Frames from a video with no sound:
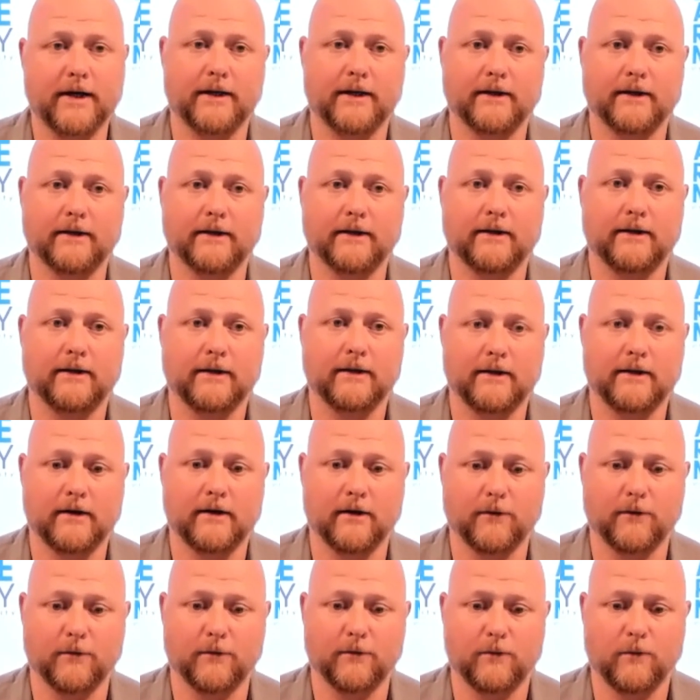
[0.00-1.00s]
is, you
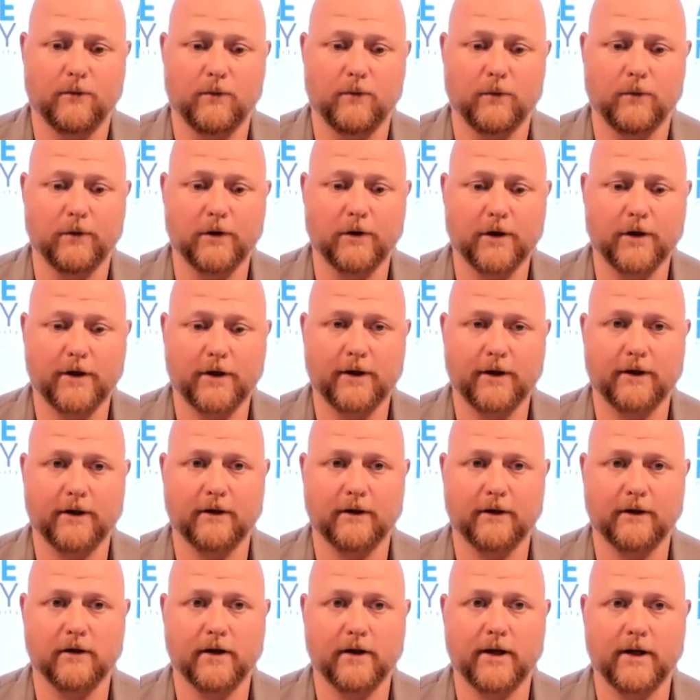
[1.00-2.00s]
know, look
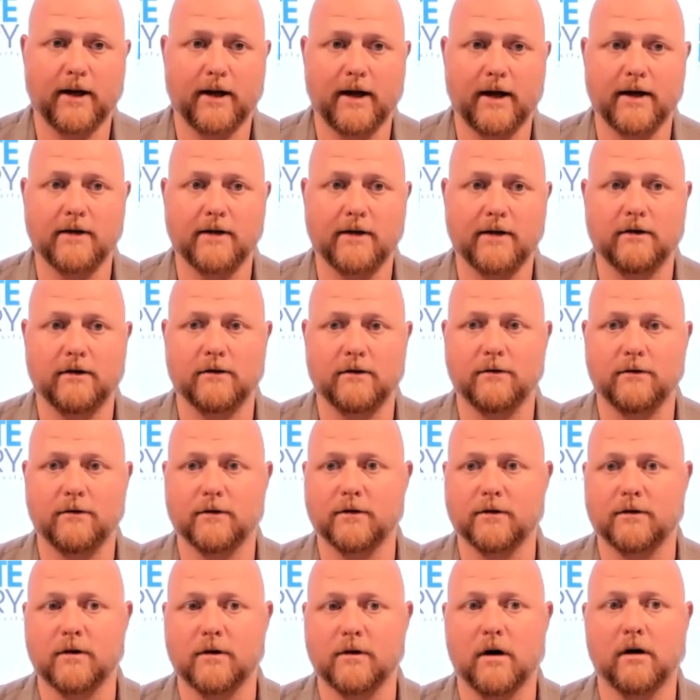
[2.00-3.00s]
at agents who are
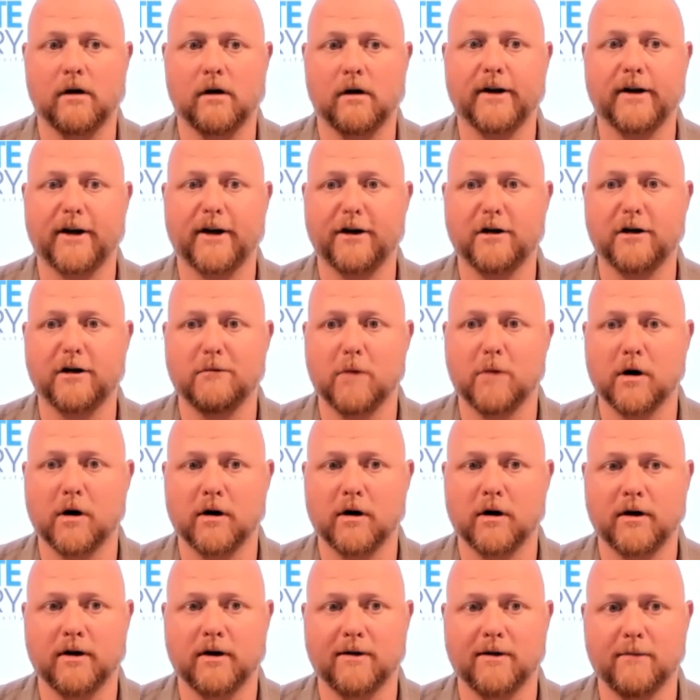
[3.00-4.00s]
struggling in your
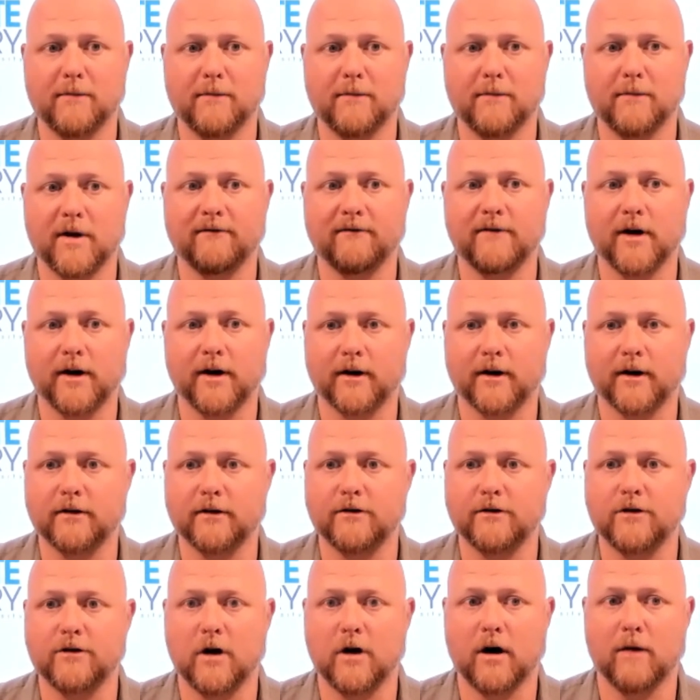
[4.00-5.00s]
market, but have done a
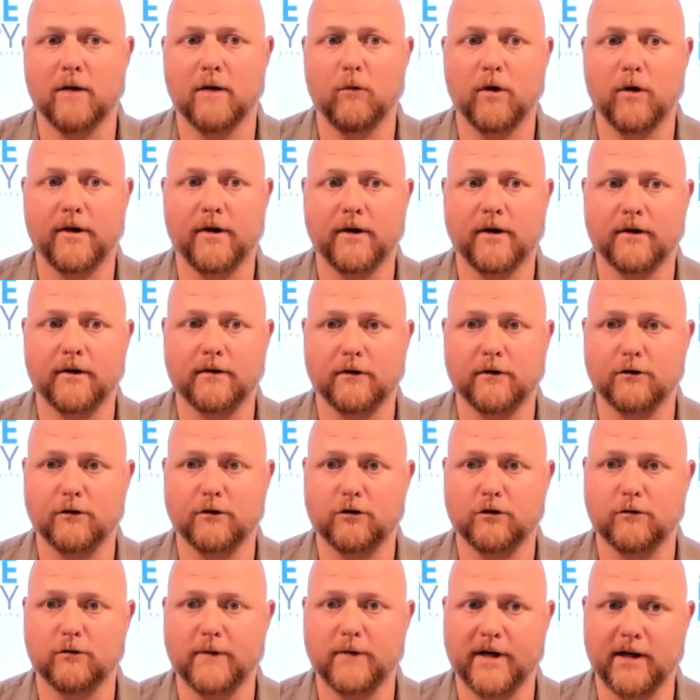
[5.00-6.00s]
good job with their
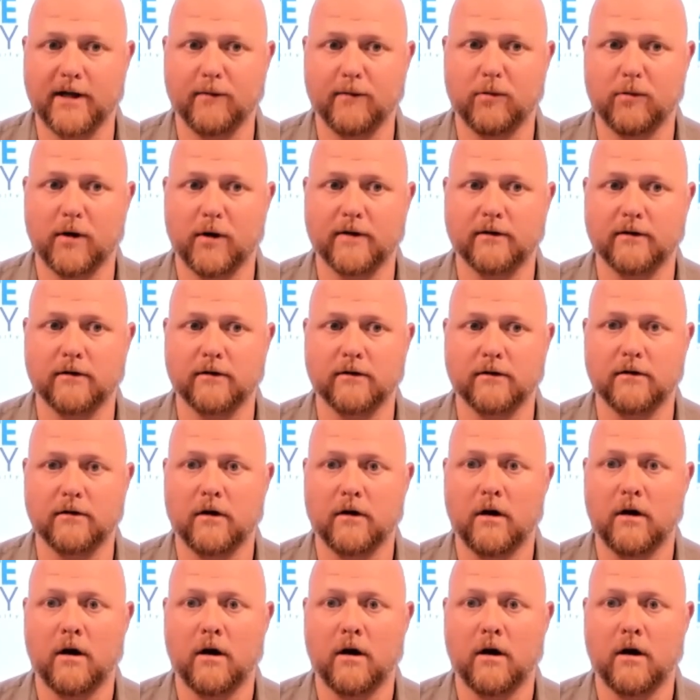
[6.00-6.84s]
social media presence.